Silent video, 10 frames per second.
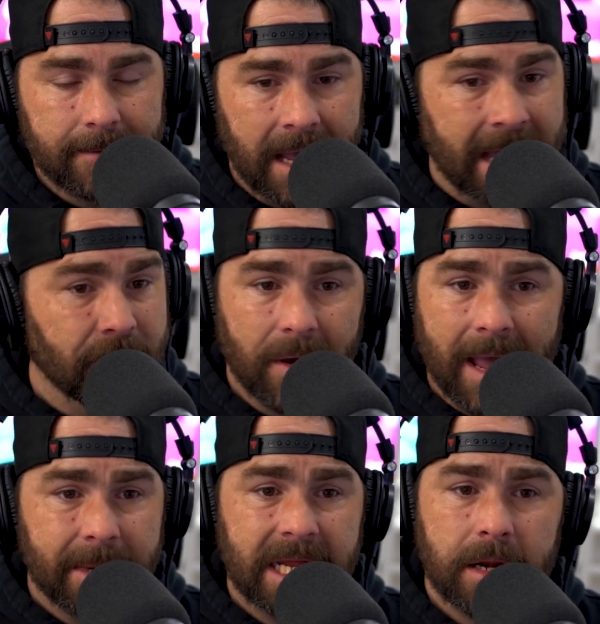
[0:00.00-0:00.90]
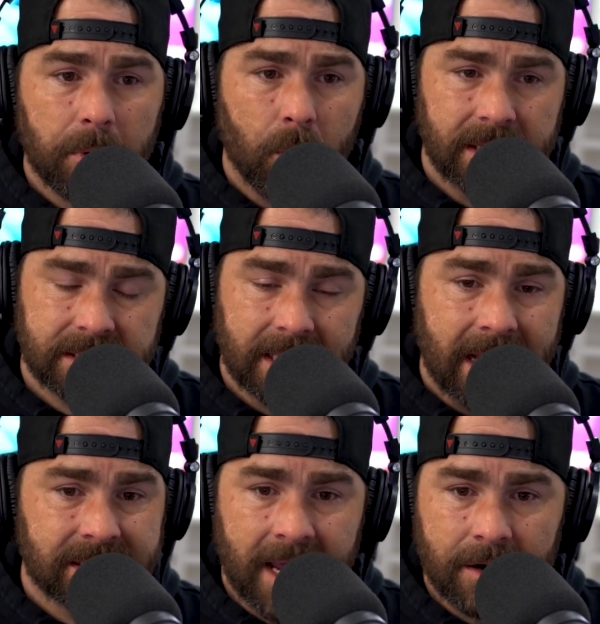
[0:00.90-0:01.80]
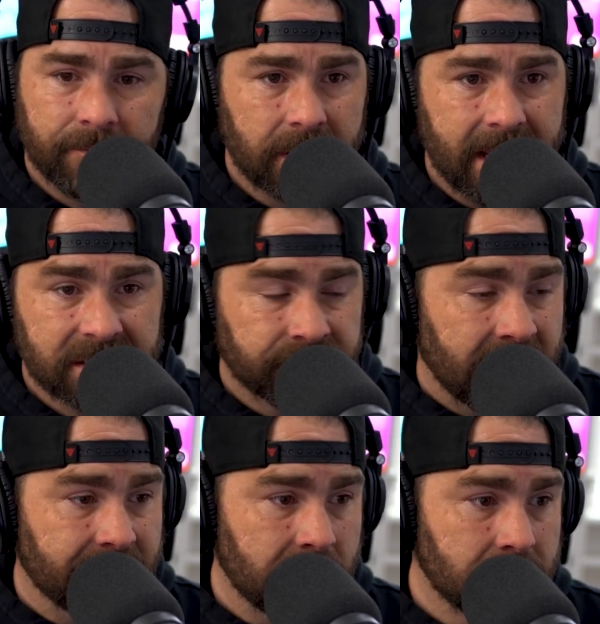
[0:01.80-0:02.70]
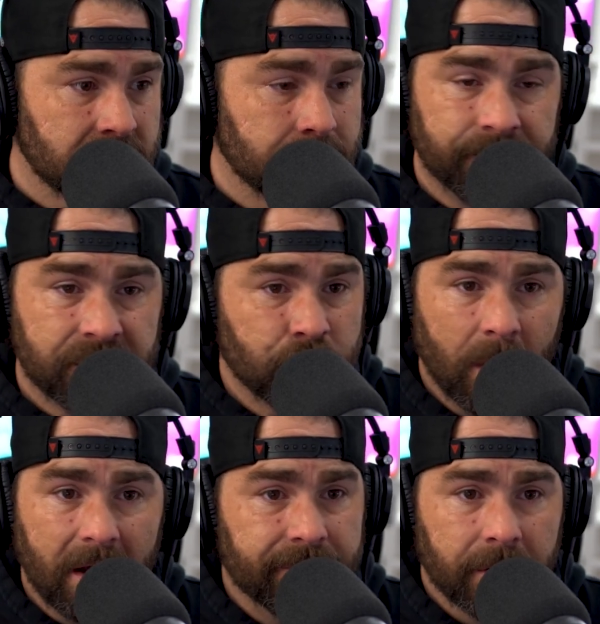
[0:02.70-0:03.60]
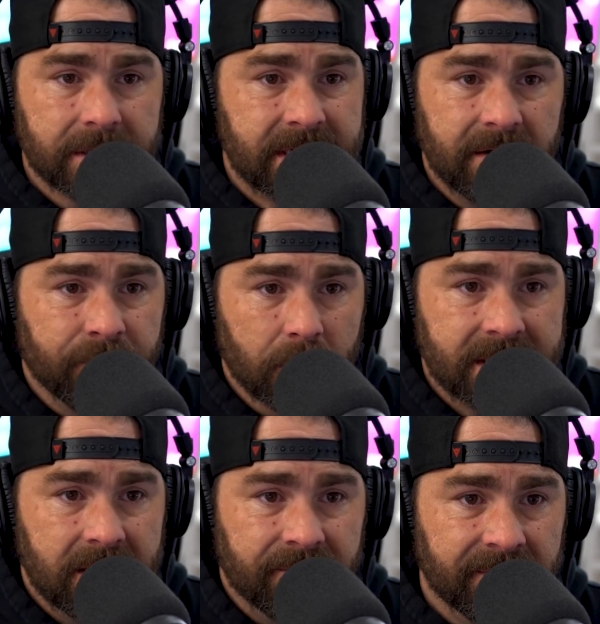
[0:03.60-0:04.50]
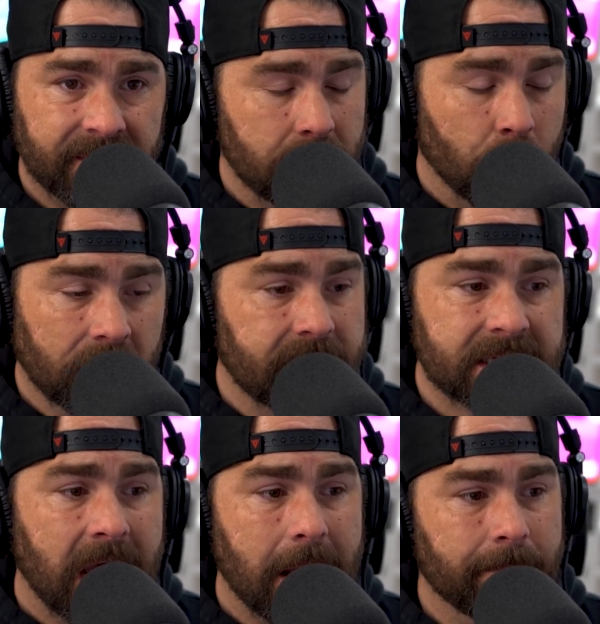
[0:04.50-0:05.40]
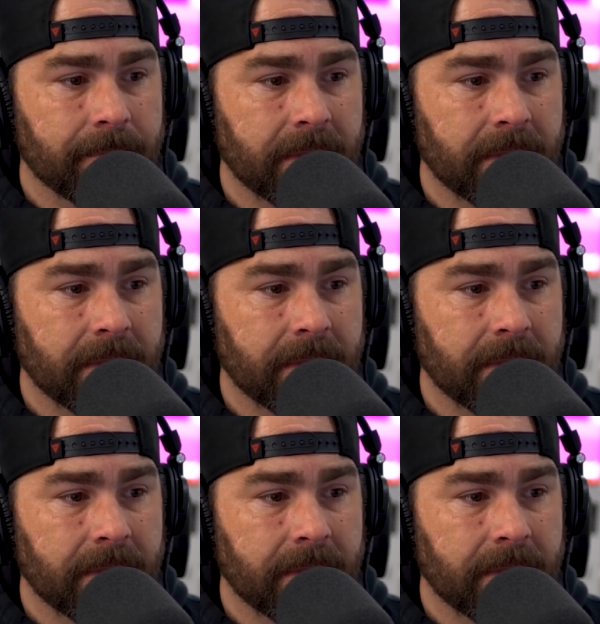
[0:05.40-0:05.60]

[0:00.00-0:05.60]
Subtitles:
I don't know how many number ones the guy's had over the last 5 years. 12, 13, 14, 15. One of the top.